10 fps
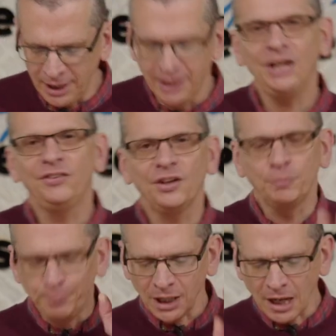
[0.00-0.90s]
He says,
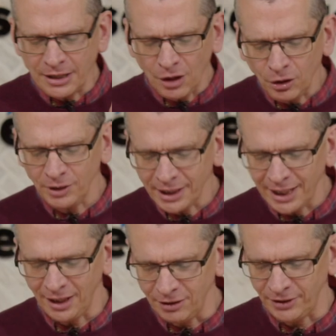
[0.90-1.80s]
but I know the
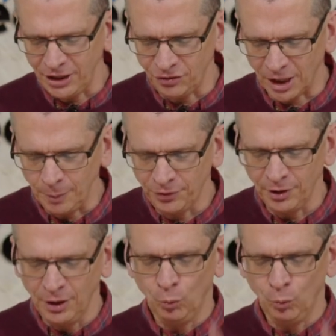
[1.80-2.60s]
king of Egypt